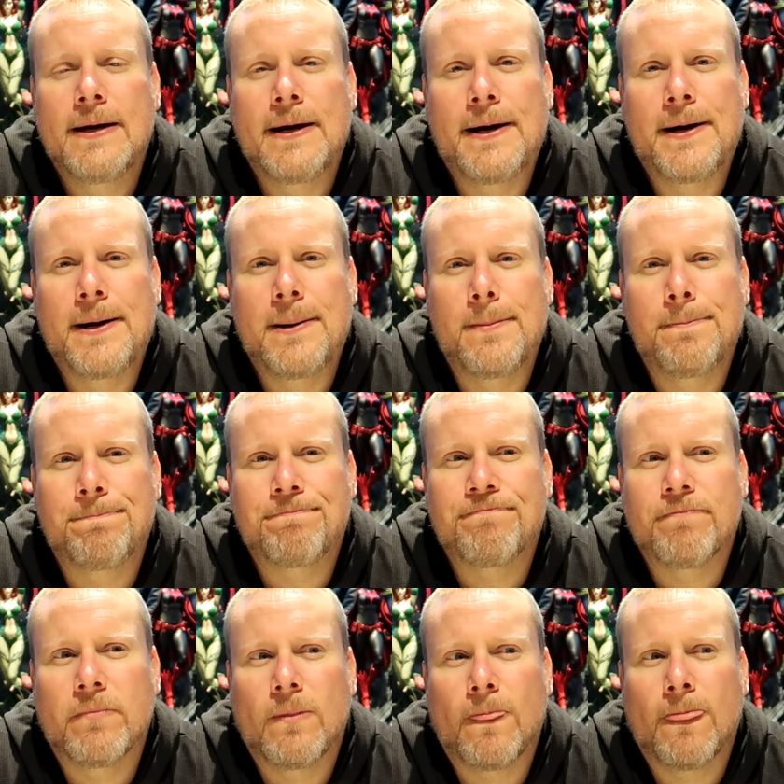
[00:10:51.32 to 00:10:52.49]
And
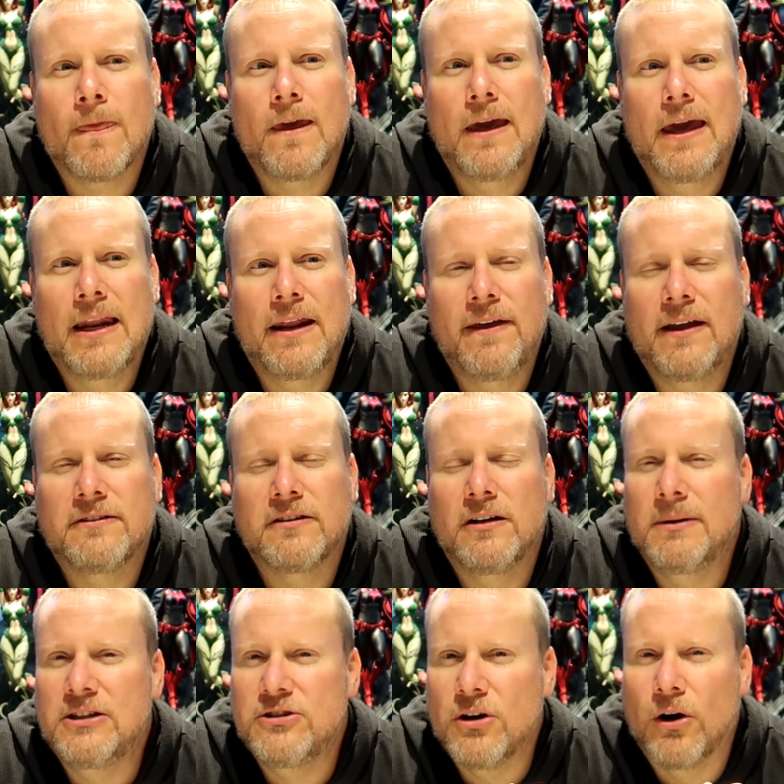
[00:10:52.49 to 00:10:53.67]
I think it's
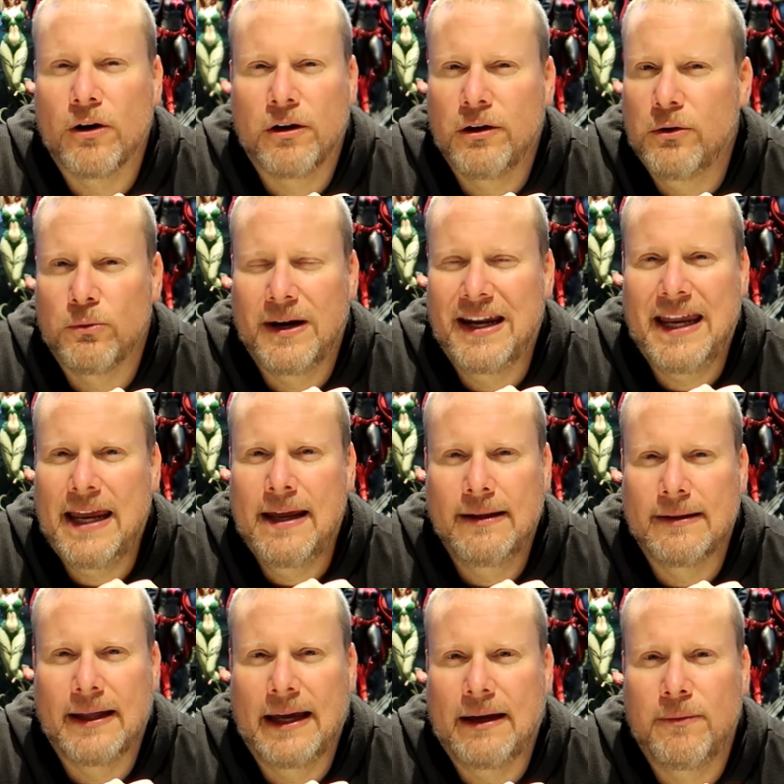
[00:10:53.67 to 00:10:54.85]
going to be dark, gritty,
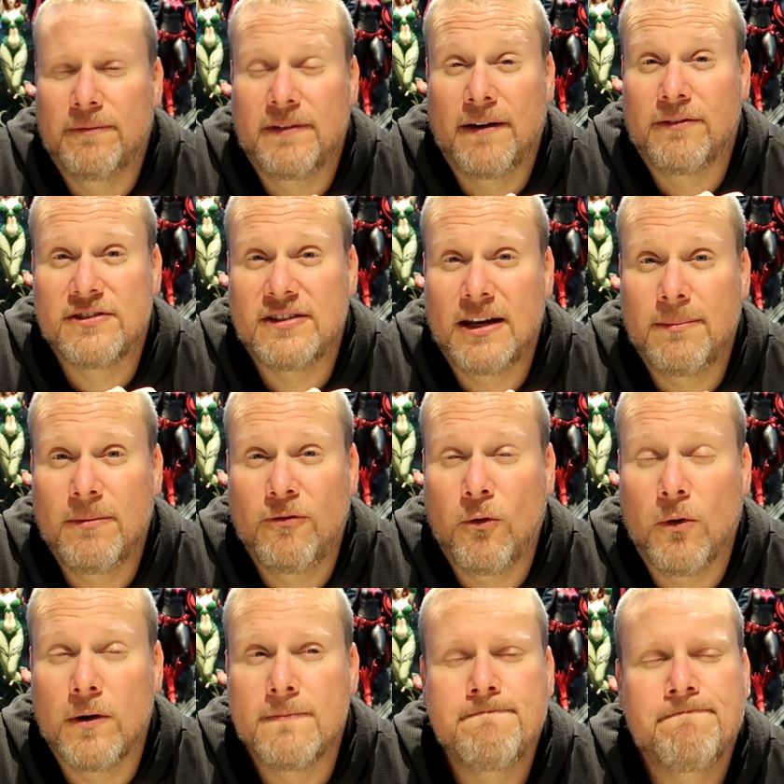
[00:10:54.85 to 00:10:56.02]
like we've never seen
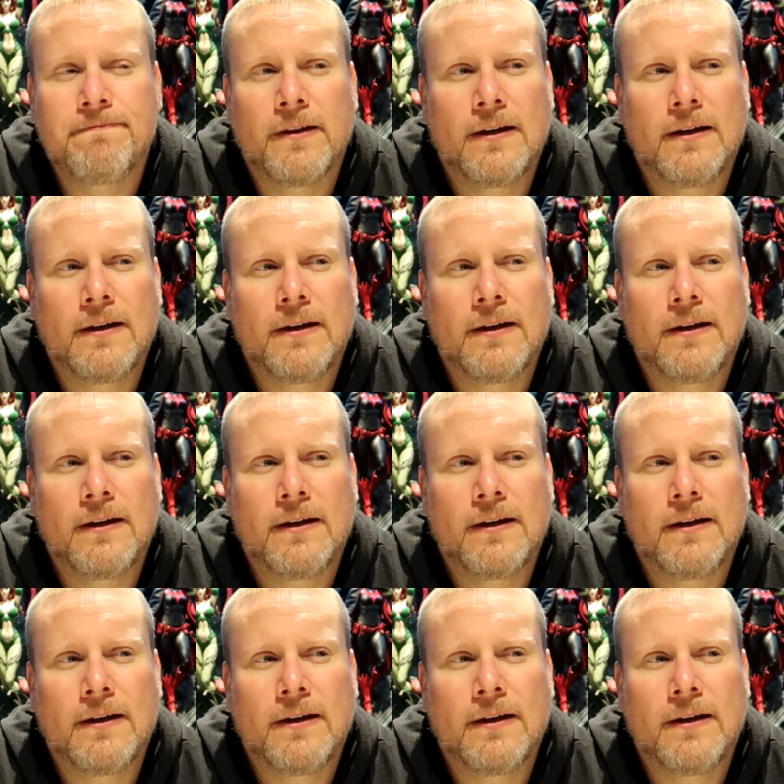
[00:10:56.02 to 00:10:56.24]
before.